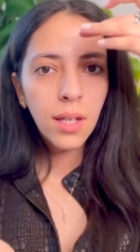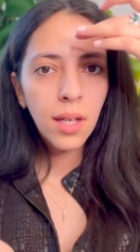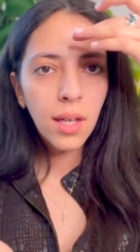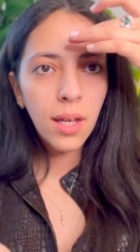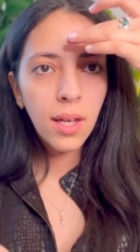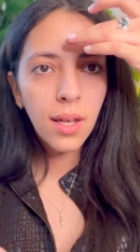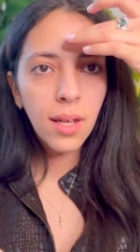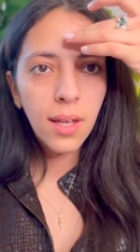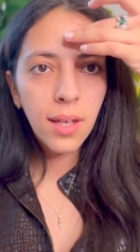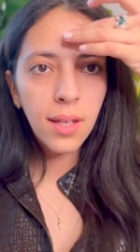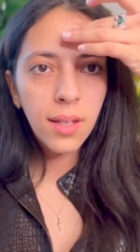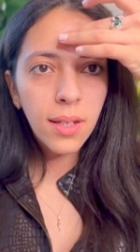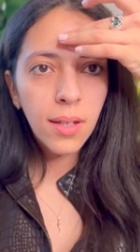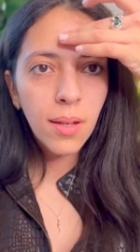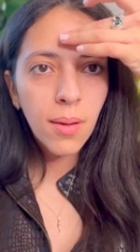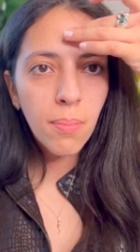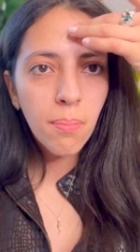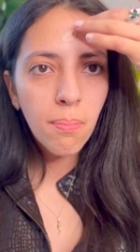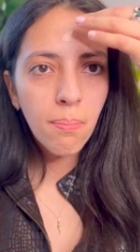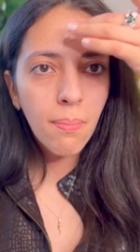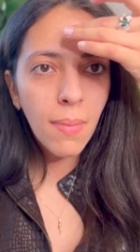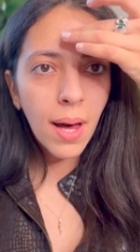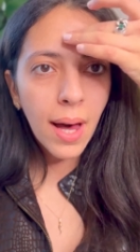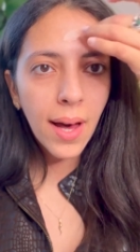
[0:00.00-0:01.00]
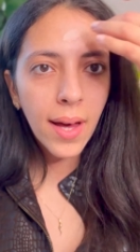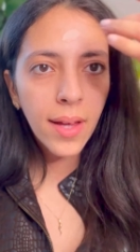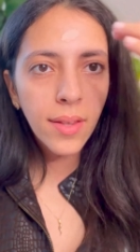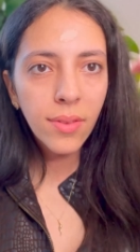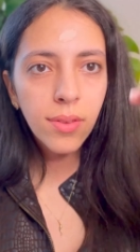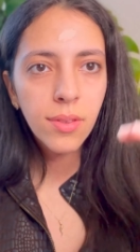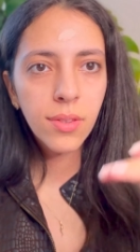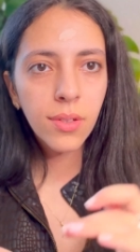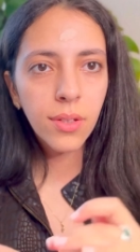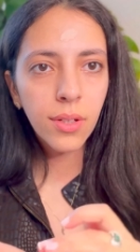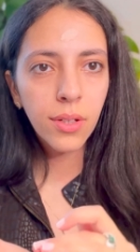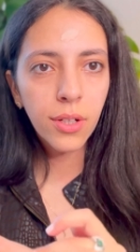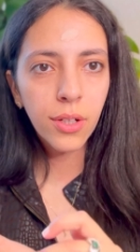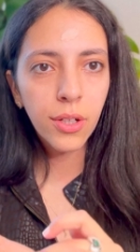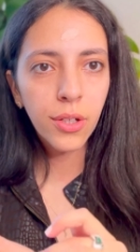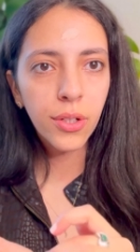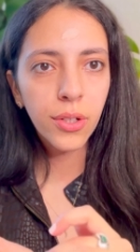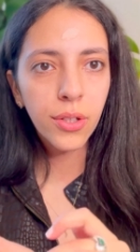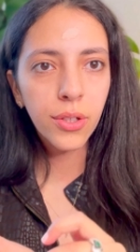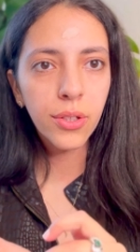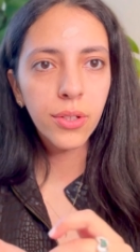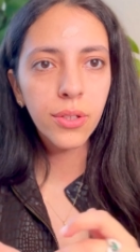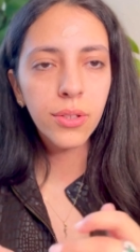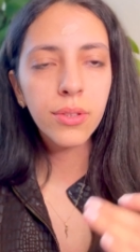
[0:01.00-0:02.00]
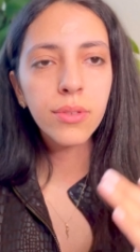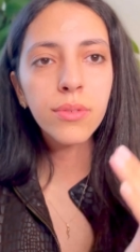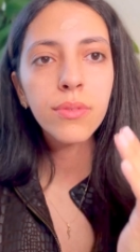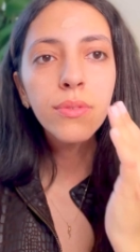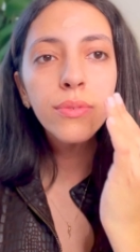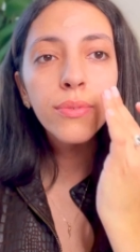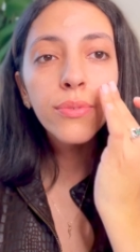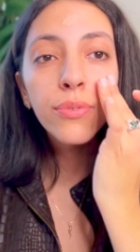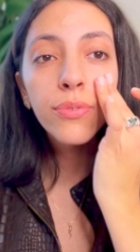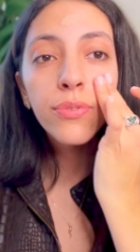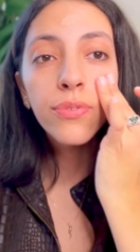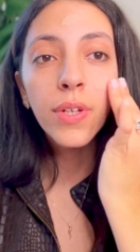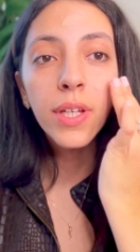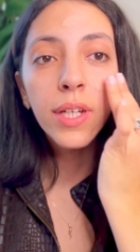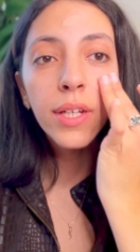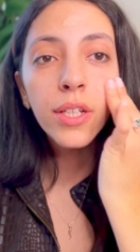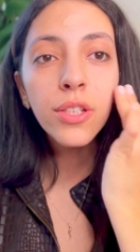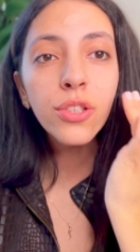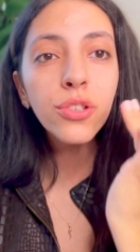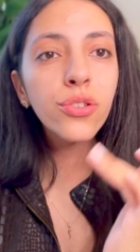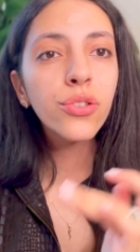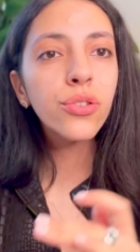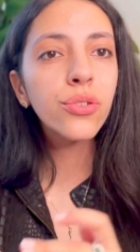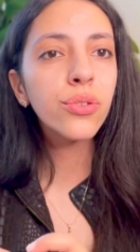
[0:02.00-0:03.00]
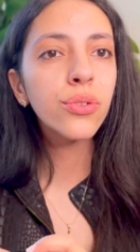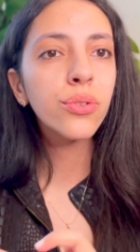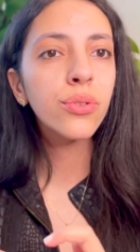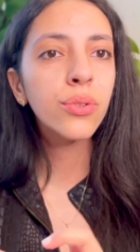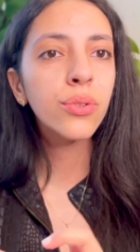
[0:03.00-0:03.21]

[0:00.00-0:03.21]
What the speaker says: a matte finish.